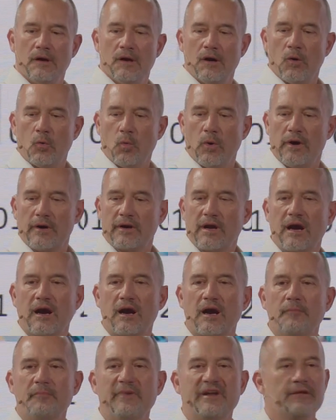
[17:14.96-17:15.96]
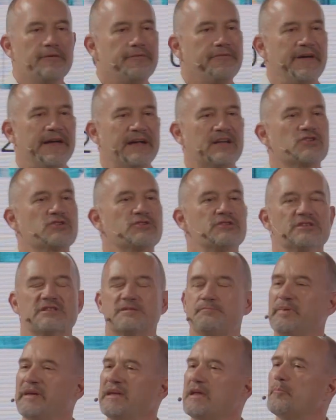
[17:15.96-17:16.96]
where car manufacturers
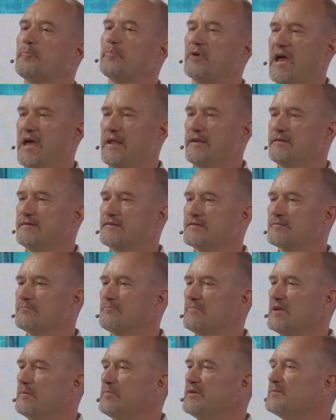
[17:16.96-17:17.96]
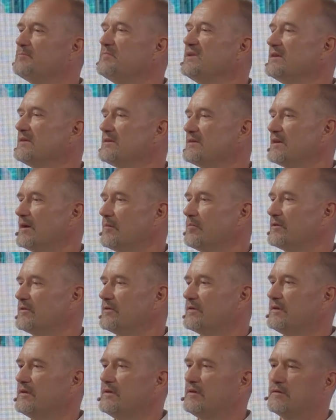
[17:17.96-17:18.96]
pick a brand, maybe BMW
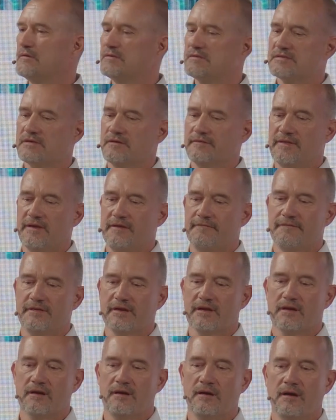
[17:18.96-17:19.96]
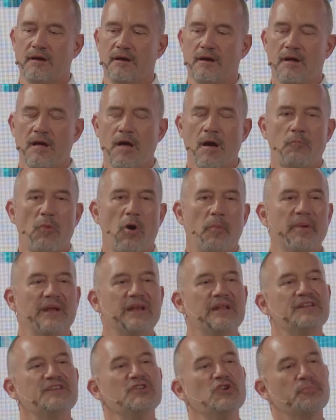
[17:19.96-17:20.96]
here in South Africa,
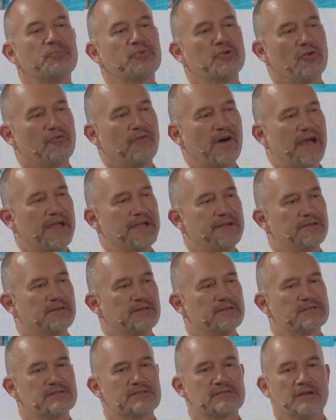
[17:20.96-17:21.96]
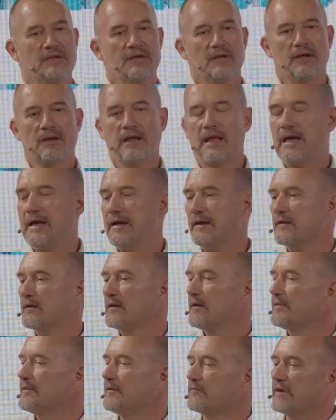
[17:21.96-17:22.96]
mobility providers like
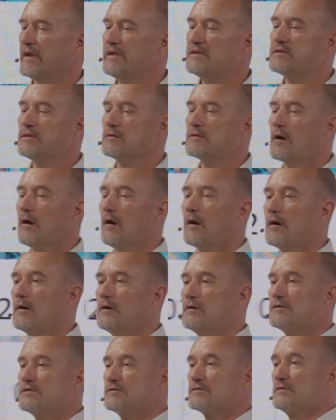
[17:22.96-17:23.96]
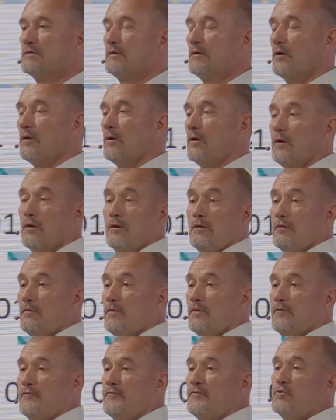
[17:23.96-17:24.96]
the rental cars or
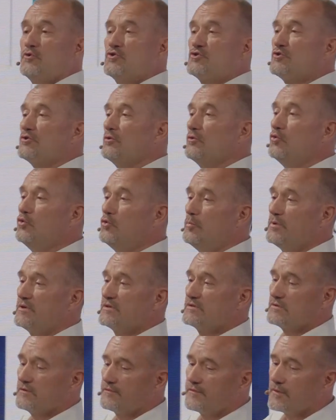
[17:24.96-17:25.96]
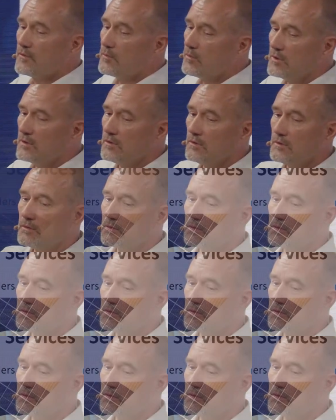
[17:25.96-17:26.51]
the future Ubers of the world,